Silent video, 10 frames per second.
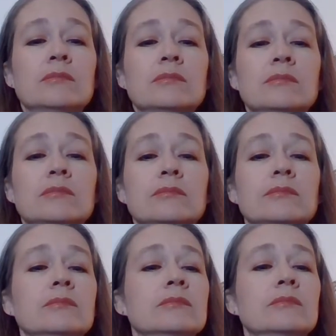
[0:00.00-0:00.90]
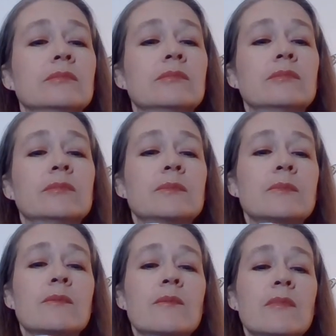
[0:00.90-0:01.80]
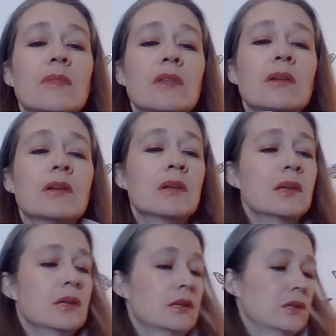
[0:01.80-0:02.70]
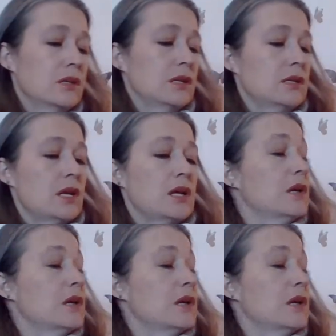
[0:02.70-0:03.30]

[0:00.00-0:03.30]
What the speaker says: (silence)